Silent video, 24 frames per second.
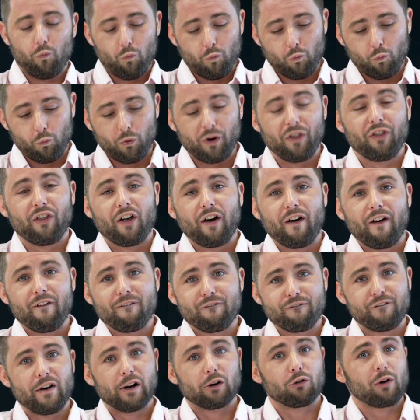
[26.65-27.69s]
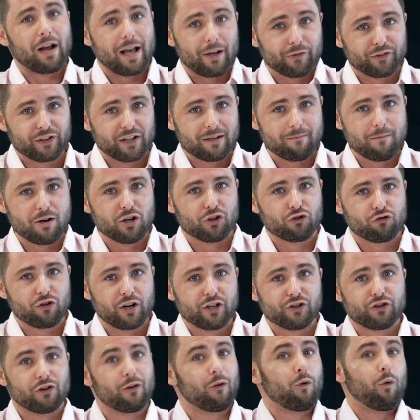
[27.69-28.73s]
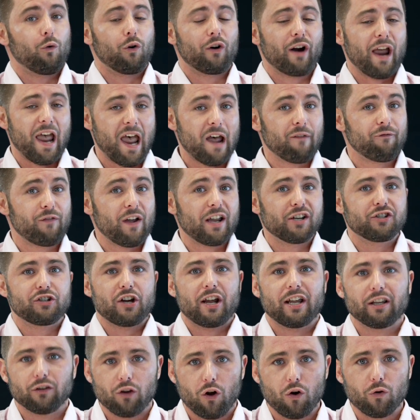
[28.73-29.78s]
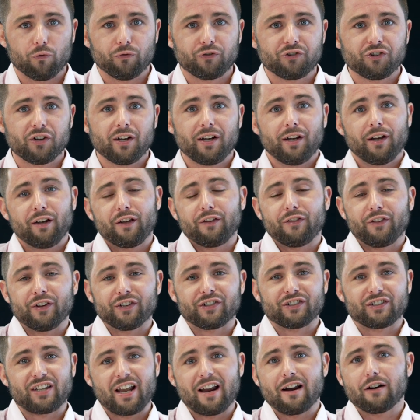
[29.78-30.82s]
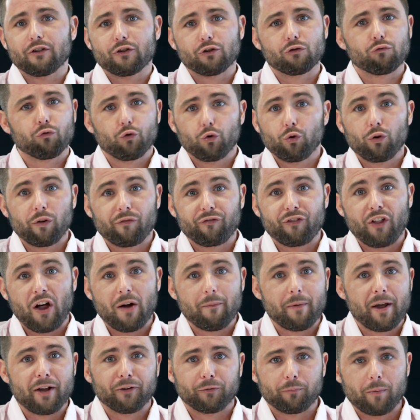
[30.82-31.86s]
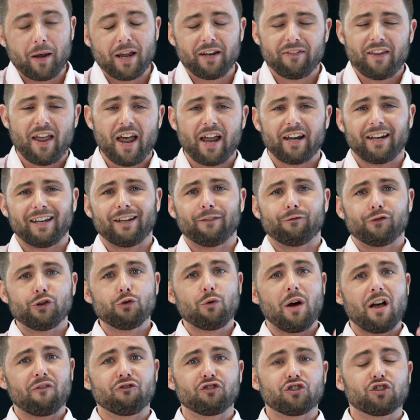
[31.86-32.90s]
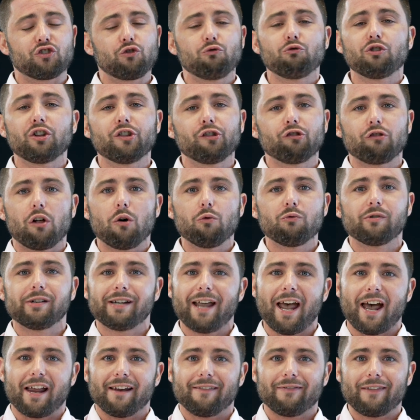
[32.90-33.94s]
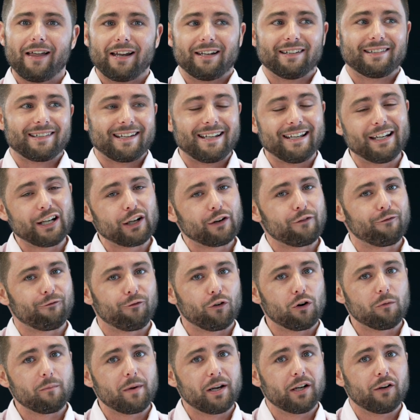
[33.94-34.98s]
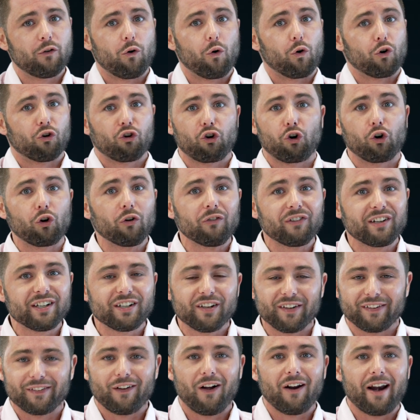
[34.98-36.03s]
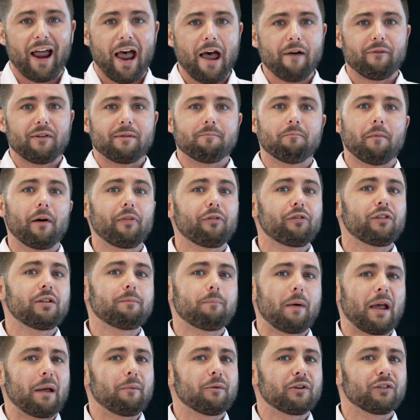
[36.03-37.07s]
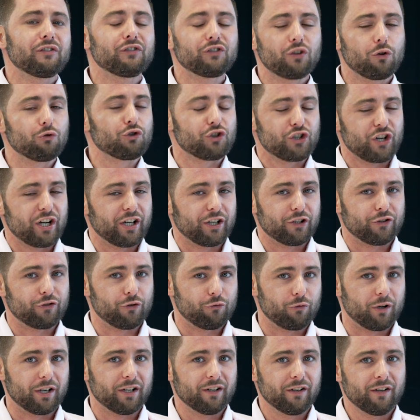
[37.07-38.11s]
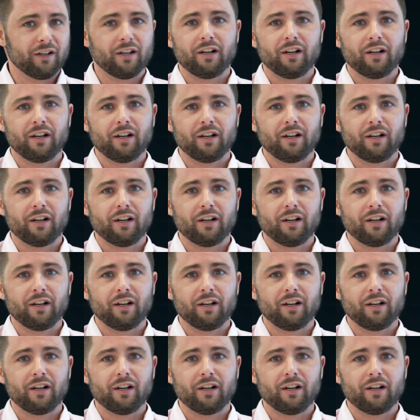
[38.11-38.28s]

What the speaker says: with Federal Housing Administration or FHA loans, the standard rule of thumb has been that if you have student loan debt that is in deferment or currently does not have a monthly payment associated to it,